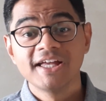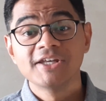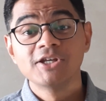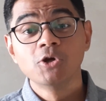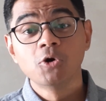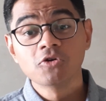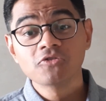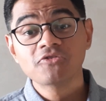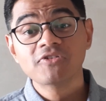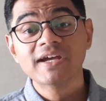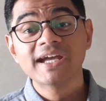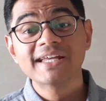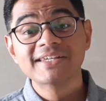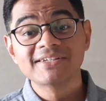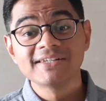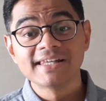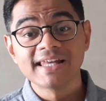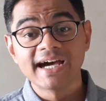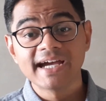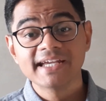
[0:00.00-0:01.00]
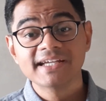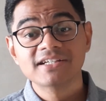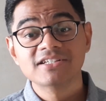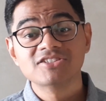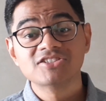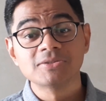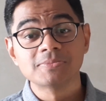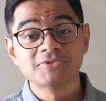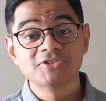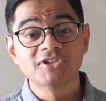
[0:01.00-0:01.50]
Don't forget to like,
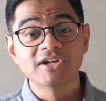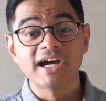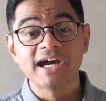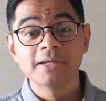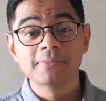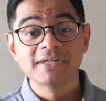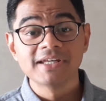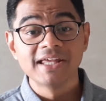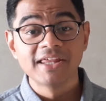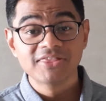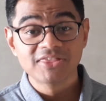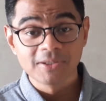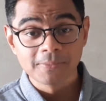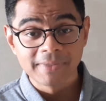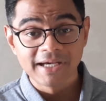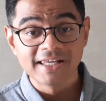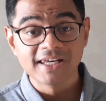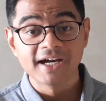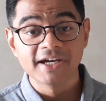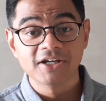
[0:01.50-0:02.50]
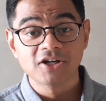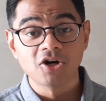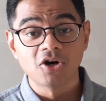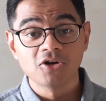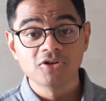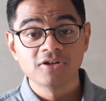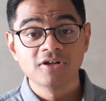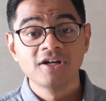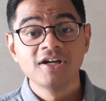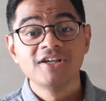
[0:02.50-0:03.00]
subscribe, and hit the bell
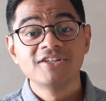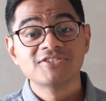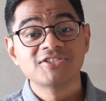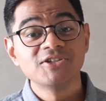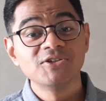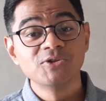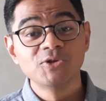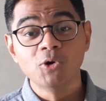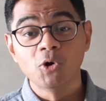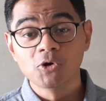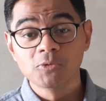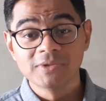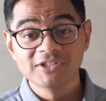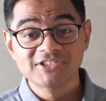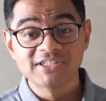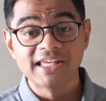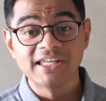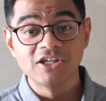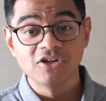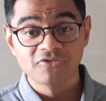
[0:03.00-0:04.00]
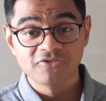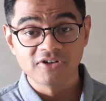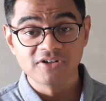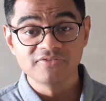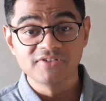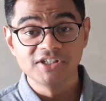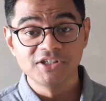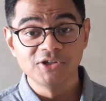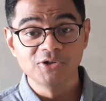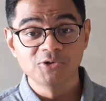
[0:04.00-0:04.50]
icon so you don't miss any of our
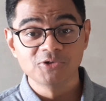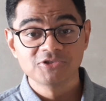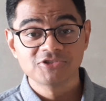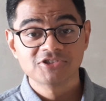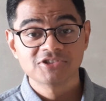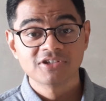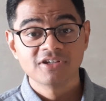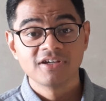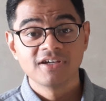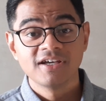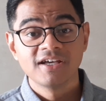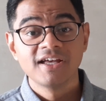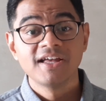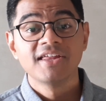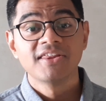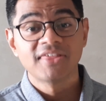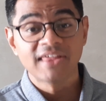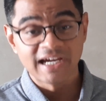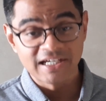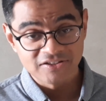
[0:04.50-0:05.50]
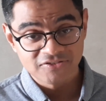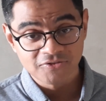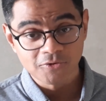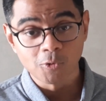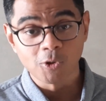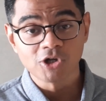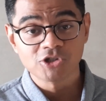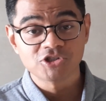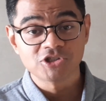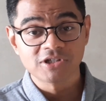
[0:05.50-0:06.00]
videos. Thanks for
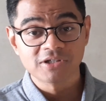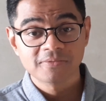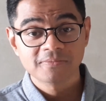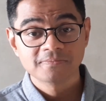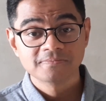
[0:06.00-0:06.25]
watching.